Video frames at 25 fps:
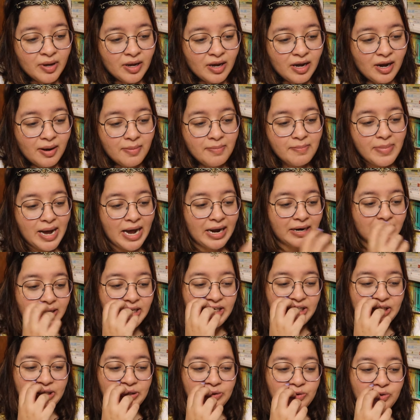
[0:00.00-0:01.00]
come back
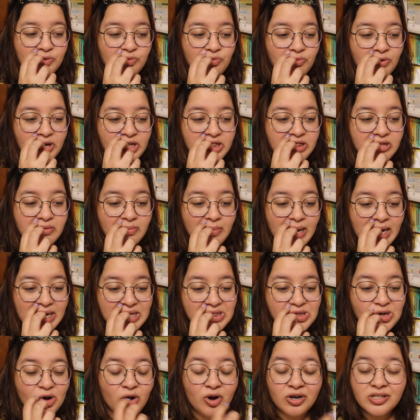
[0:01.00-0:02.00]
to you with
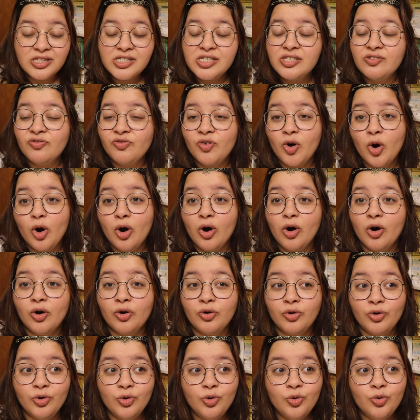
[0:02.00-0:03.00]
my thoughts
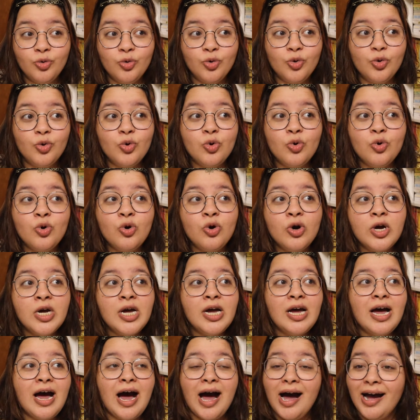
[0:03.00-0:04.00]
for who
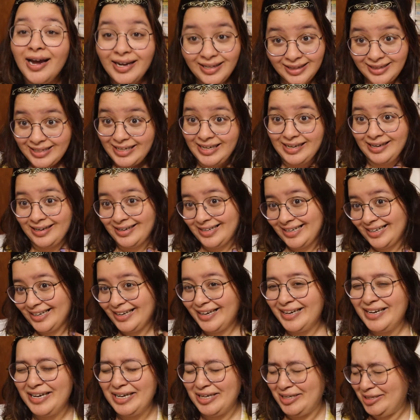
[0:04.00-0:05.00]
I think
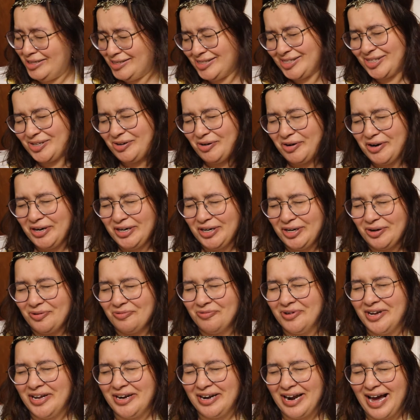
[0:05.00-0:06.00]
is going to
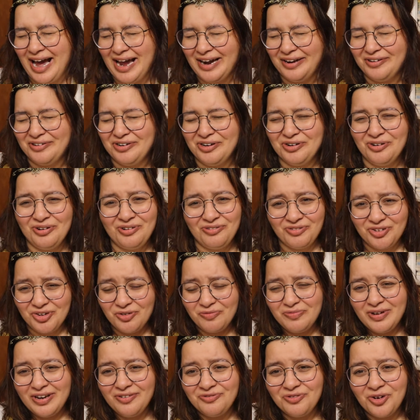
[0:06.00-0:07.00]
win. I don't know if
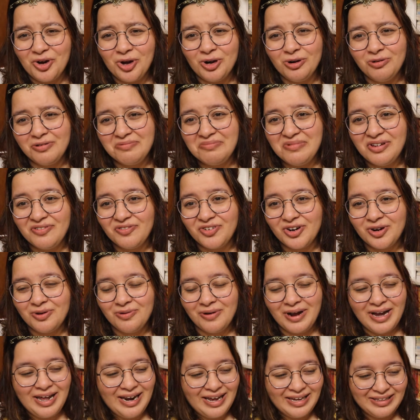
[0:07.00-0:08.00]
you've been following me for a
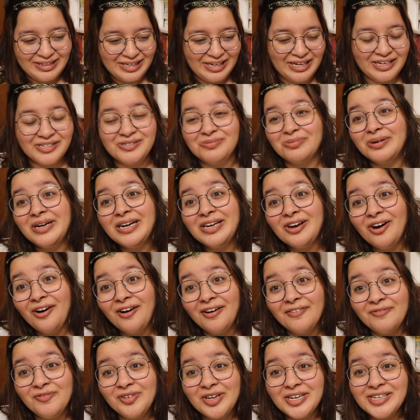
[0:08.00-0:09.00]
while. I think it's pretty
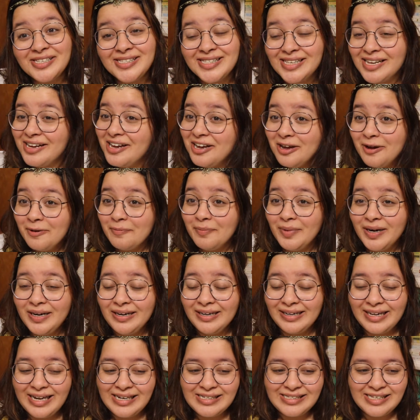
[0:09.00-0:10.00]
obvious, but
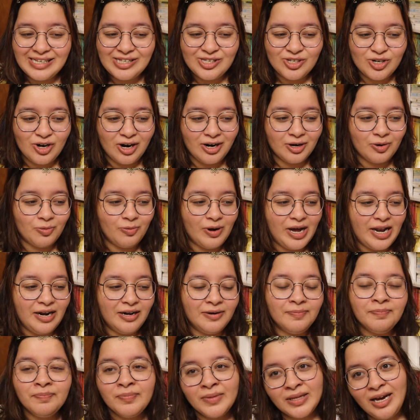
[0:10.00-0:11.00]
in case it's not,
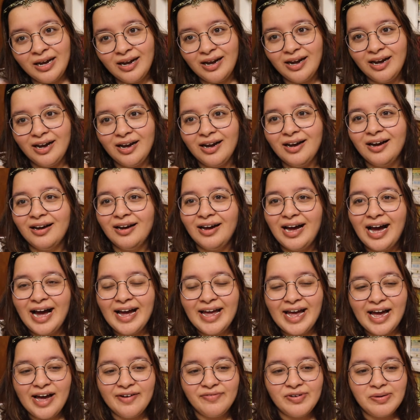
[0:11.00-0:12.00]
well, I
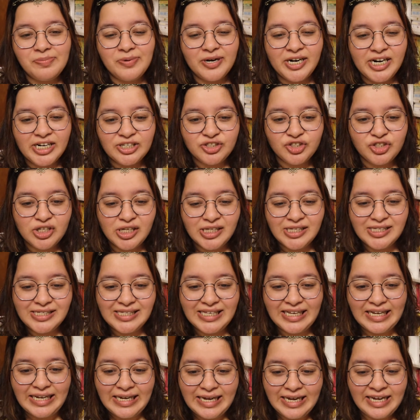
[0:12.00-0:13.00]
have a prediction
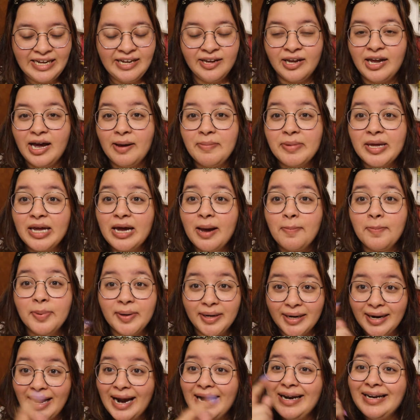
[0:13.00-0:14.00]
thingy coming up
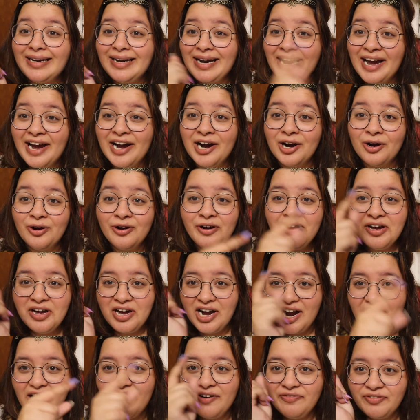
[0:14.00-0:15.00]
right now
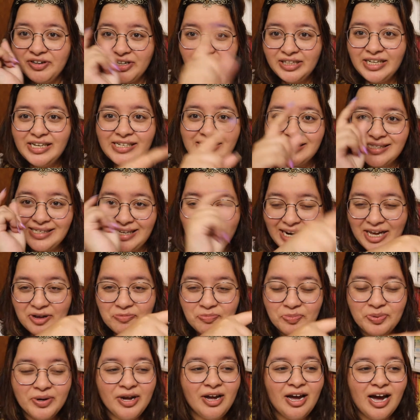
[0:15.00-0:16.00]
after this
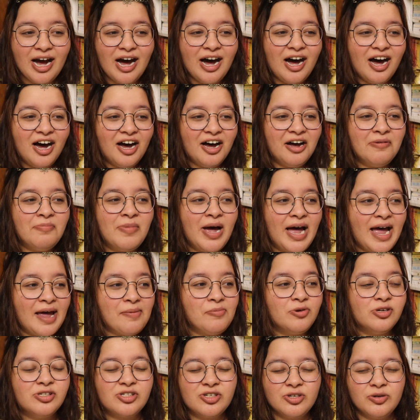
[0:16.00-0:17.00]
clip.
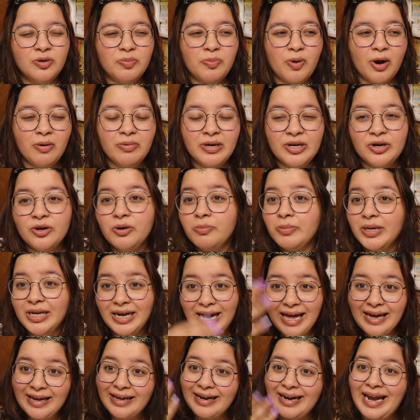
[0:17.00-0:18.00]
I'm also probably going to be
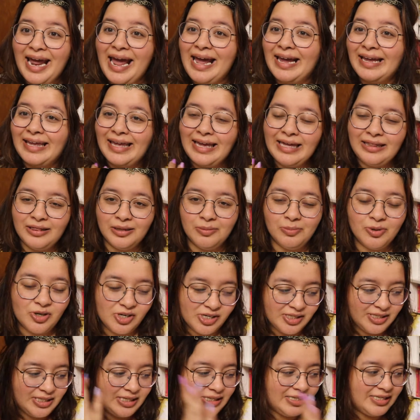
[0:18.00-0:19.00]
like ranking the
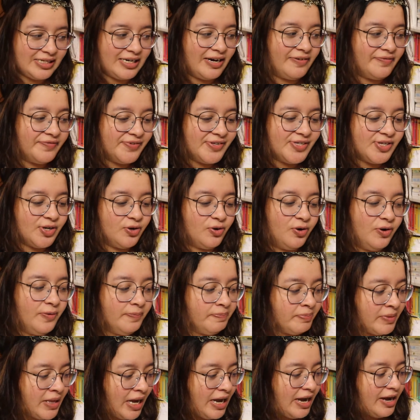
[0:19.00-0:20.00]
books and stuff. So
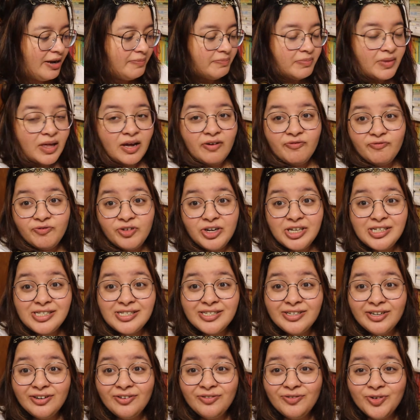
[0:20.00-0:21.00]

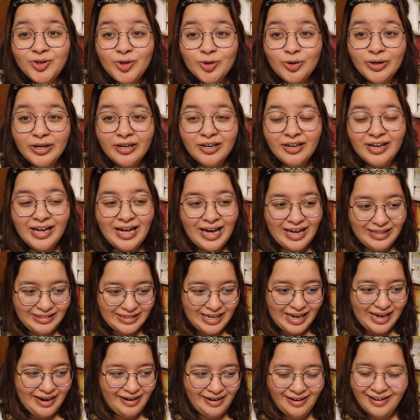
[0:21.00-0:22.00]
first food and
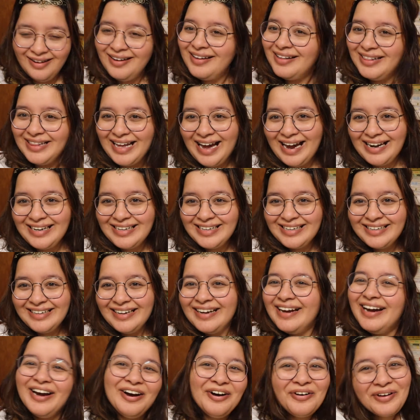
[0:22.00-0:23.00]
then that.
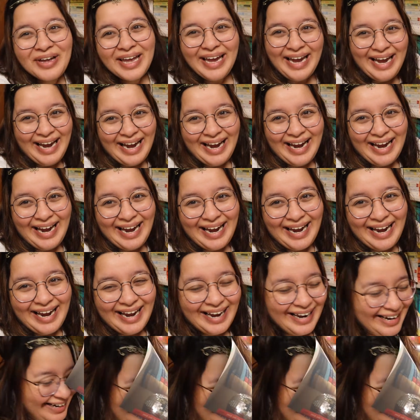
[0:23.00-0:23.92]
Okay.